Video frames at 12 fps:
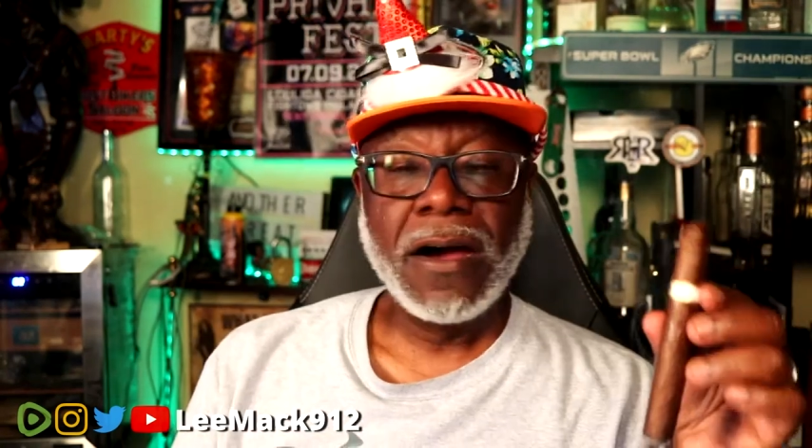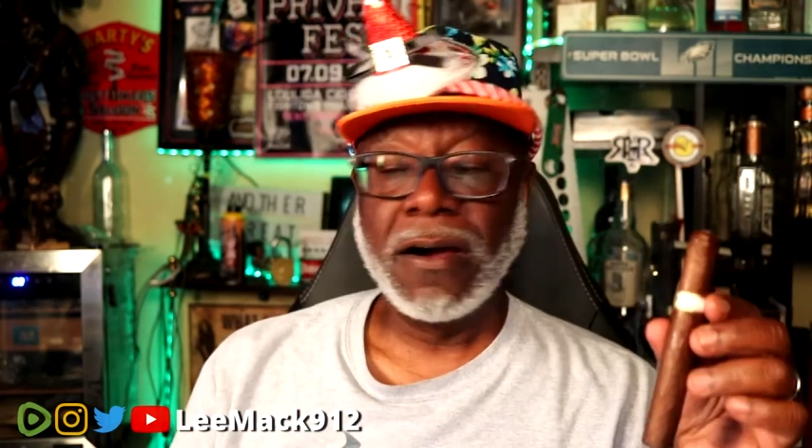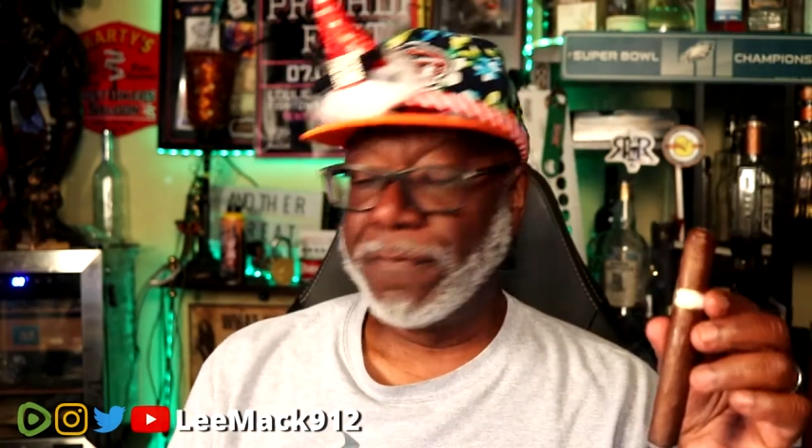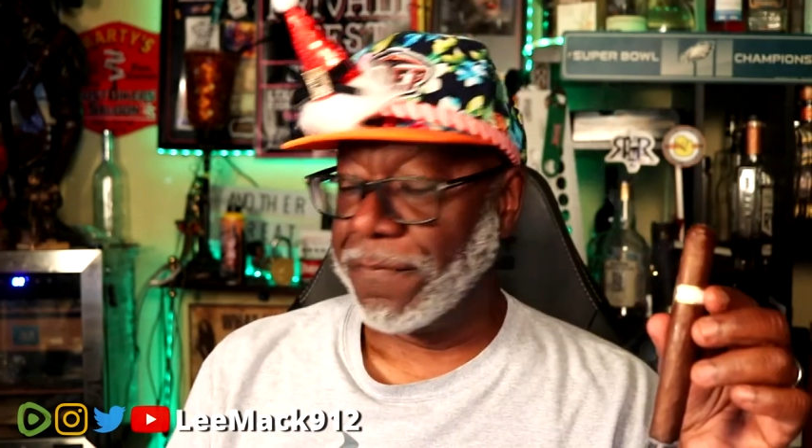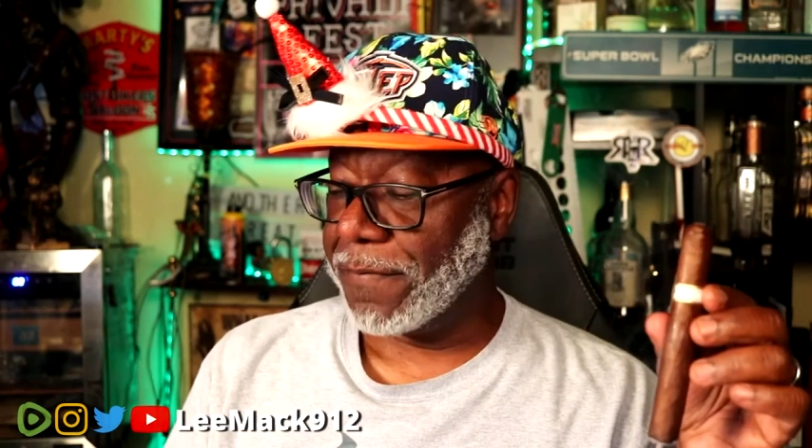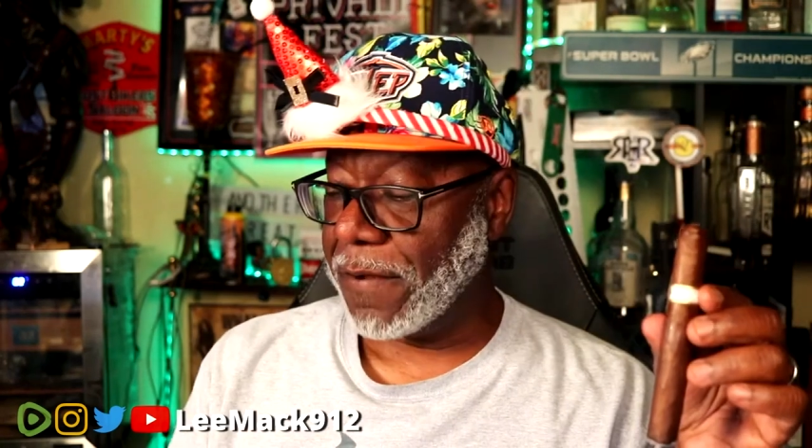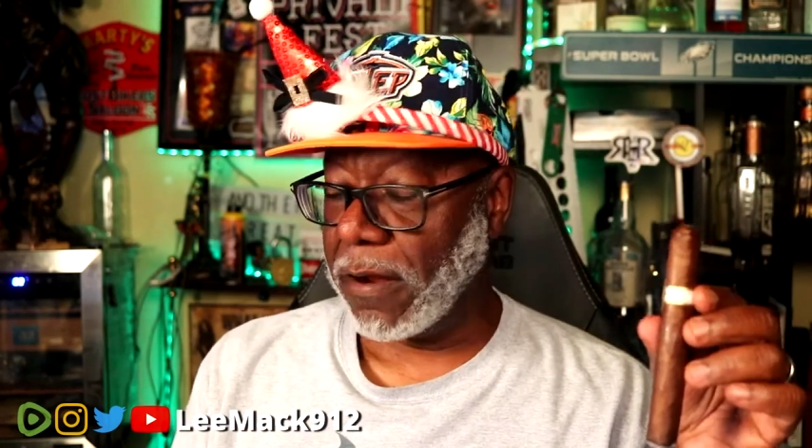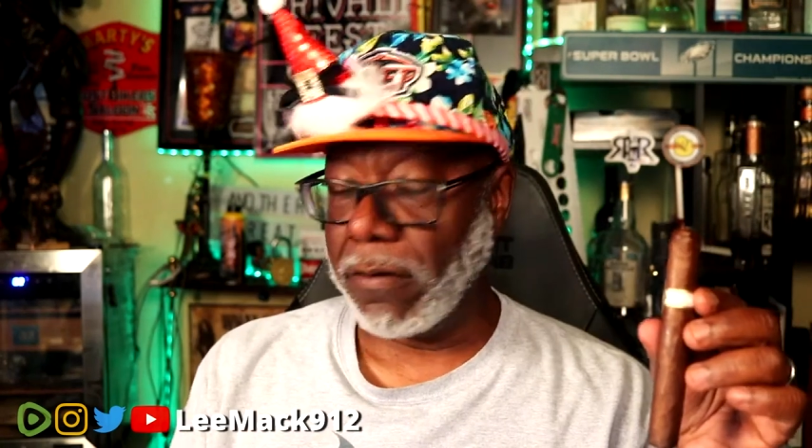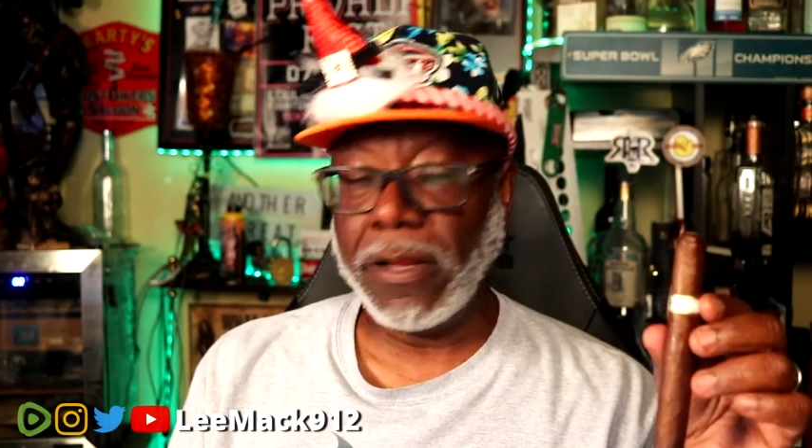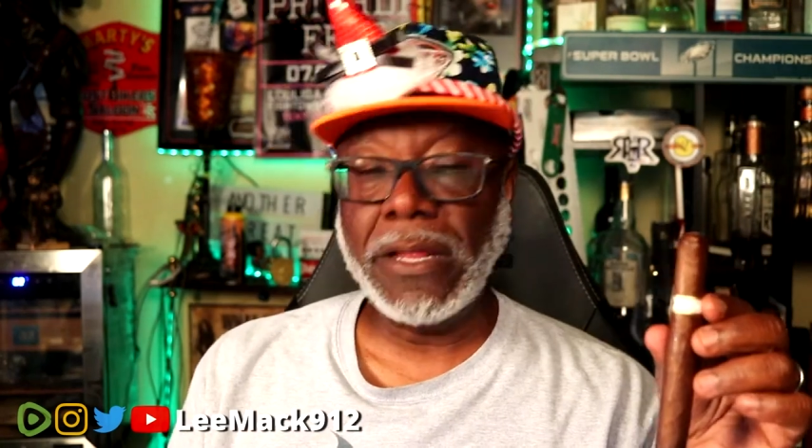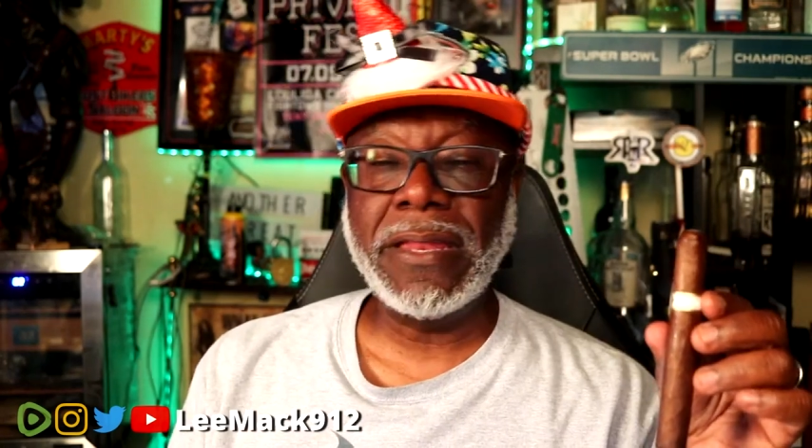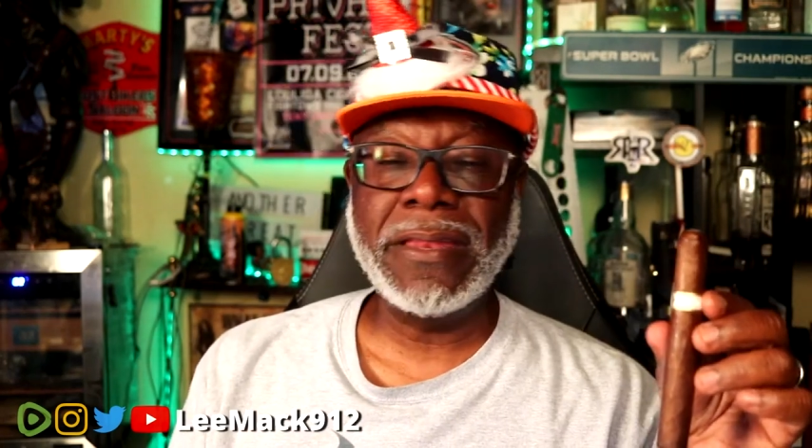a
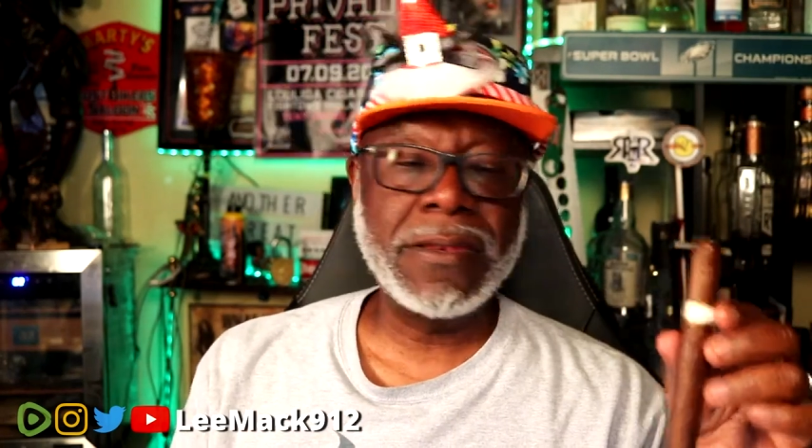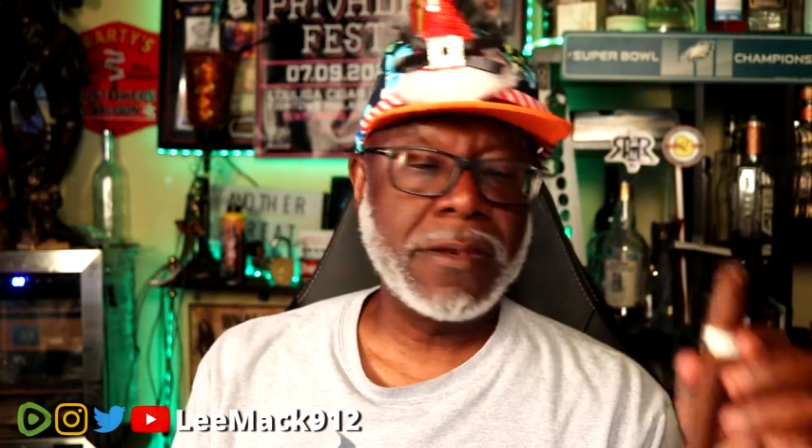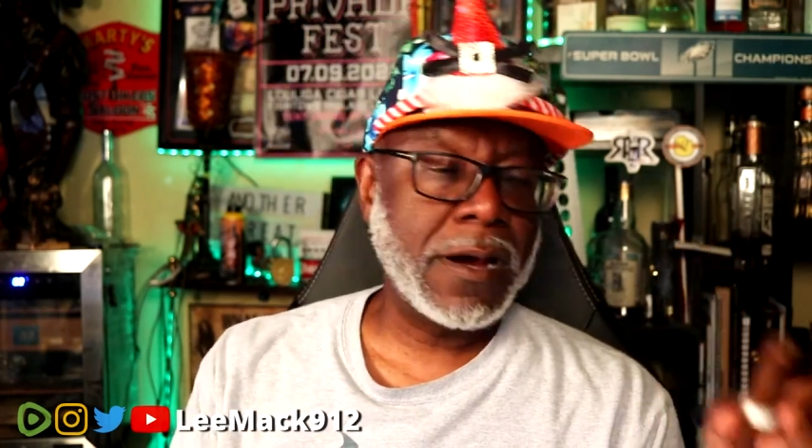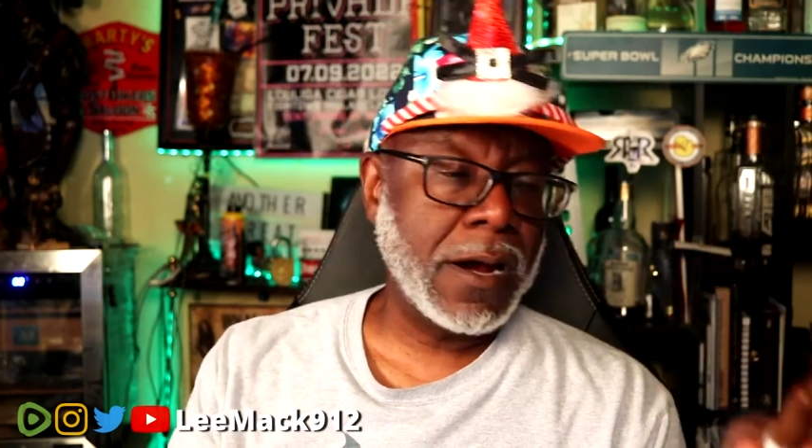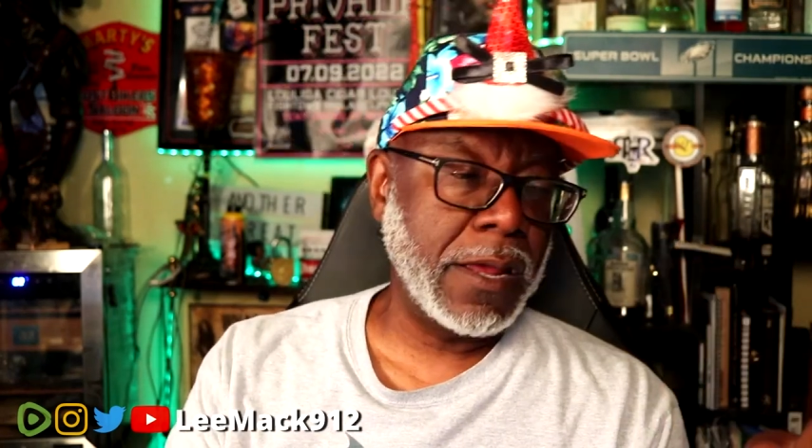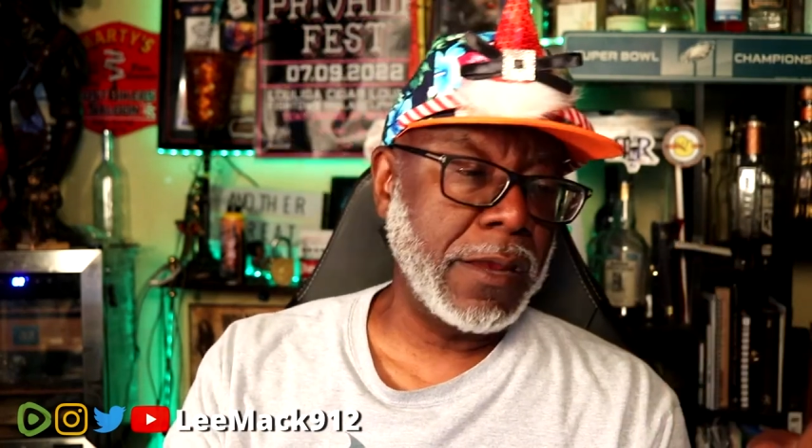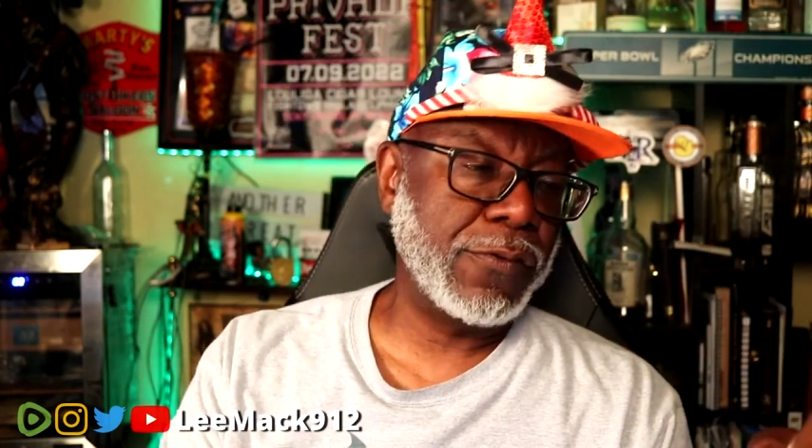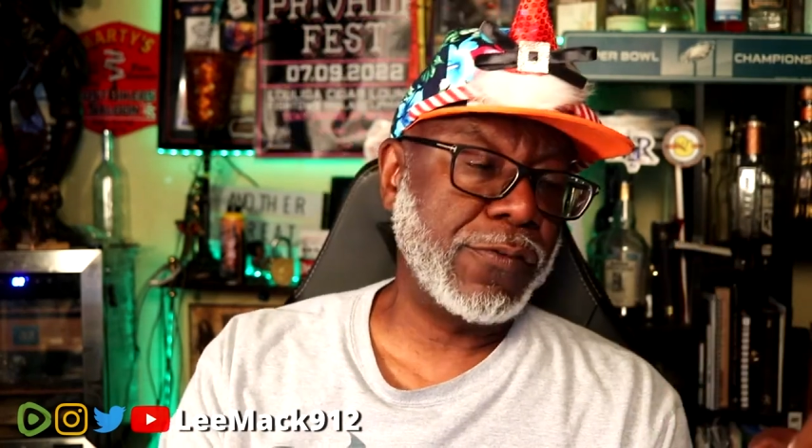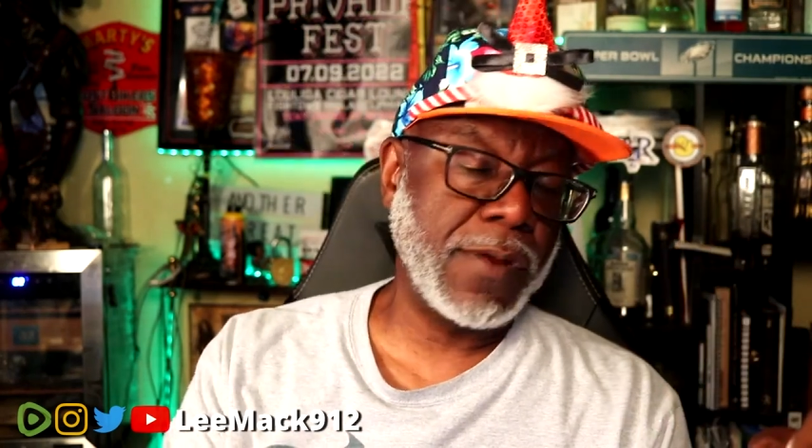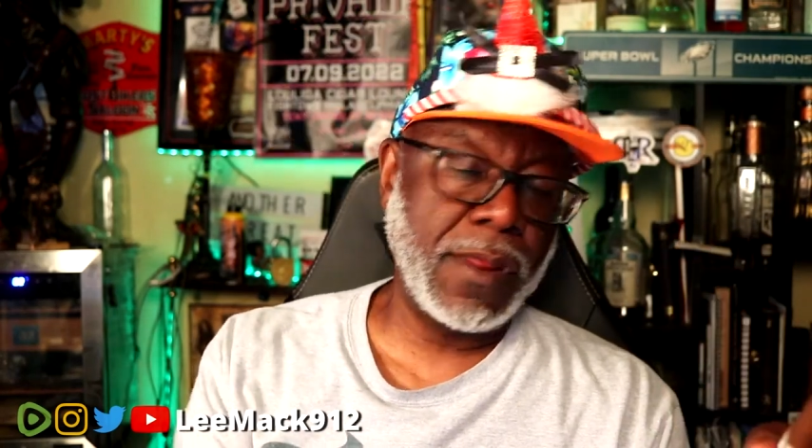very nice,